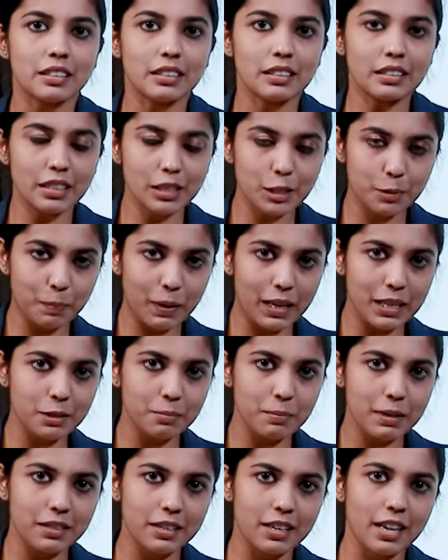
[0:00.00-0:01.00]

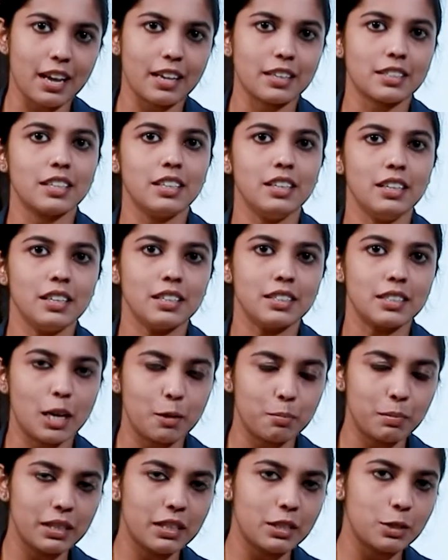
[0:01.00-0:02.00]
displacement reaction,
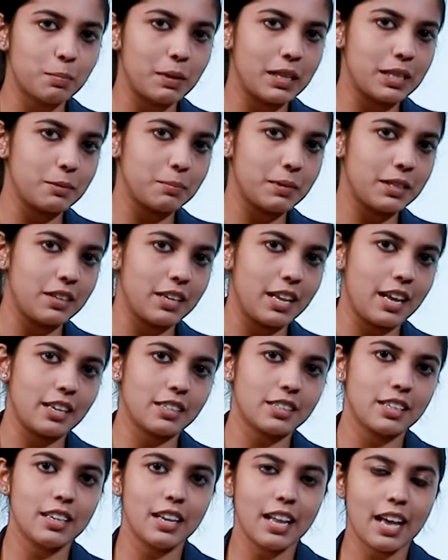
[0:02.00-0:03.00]
double displacement
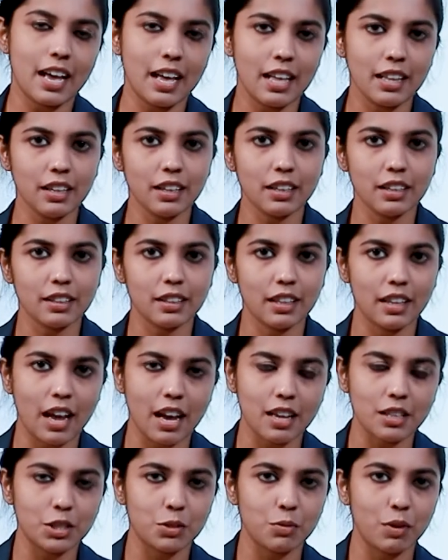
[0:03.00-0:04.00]
reaction, and the
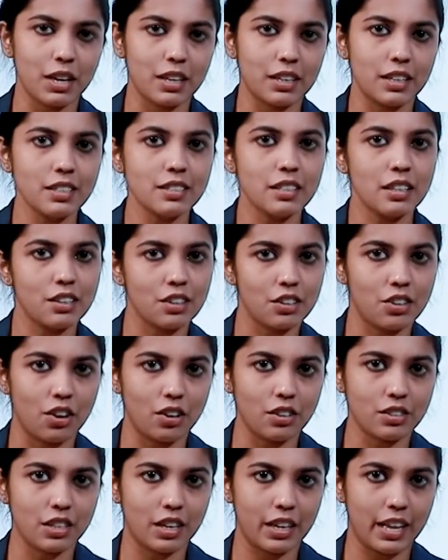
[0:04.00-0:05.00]
last one is
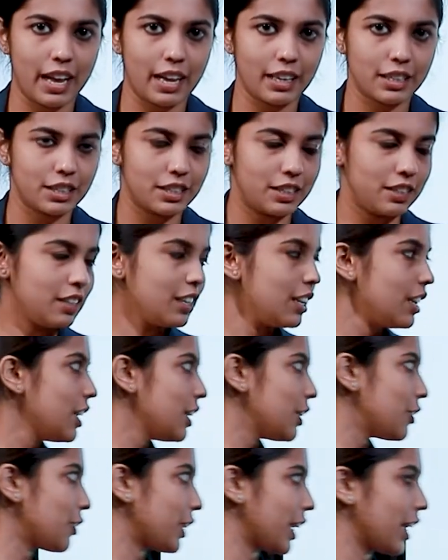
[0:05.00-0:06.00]
redox reaction.
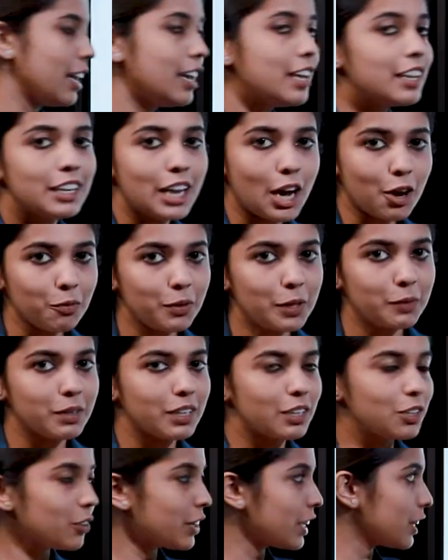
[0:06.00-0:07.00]
Okay, now we will
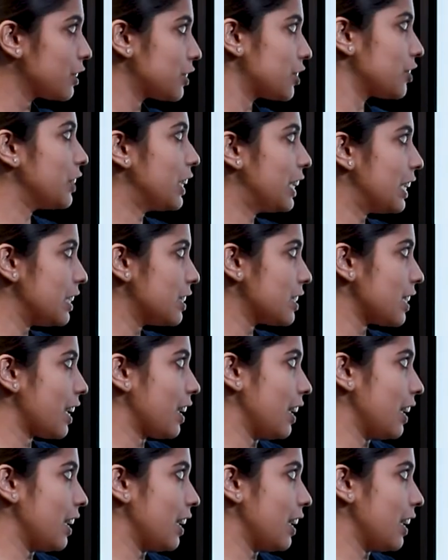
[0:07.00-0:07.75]
look into each